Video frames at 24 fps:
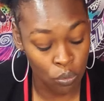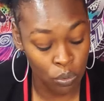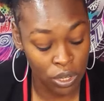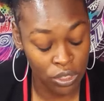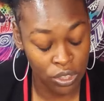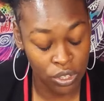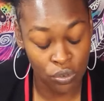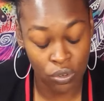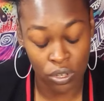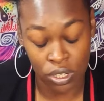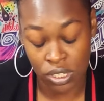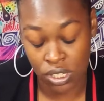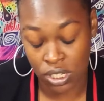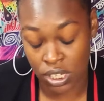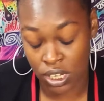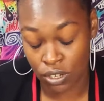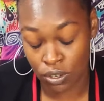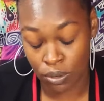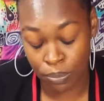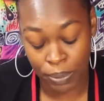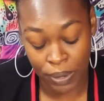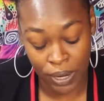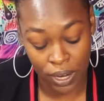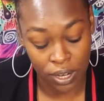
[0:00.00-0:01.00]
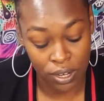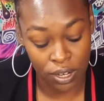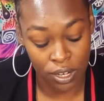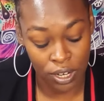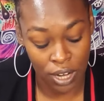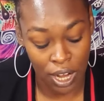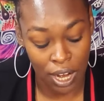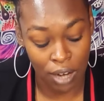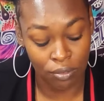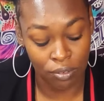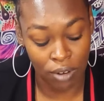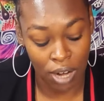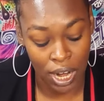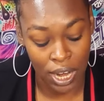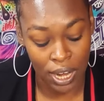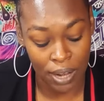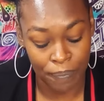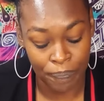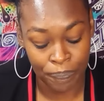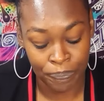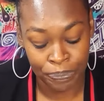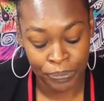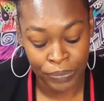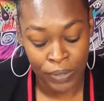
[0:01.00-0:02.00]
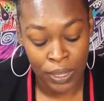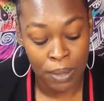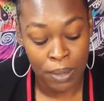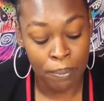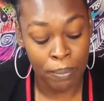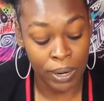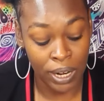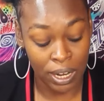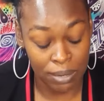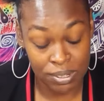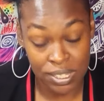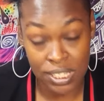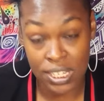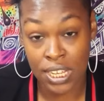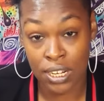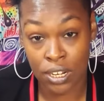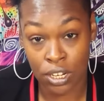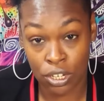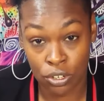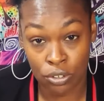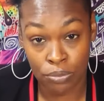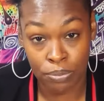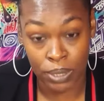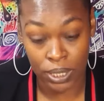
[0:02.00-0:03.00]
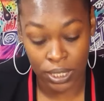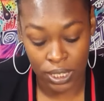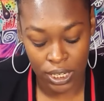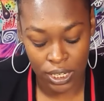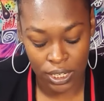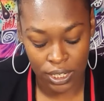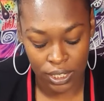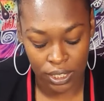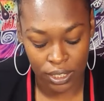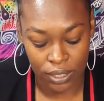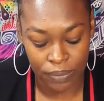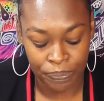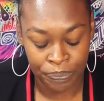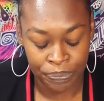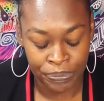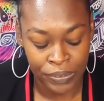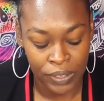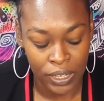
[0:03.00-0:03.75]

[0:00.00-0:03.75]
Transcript: or whether you are a single parent or not, right? But I'm seeing a new beginning.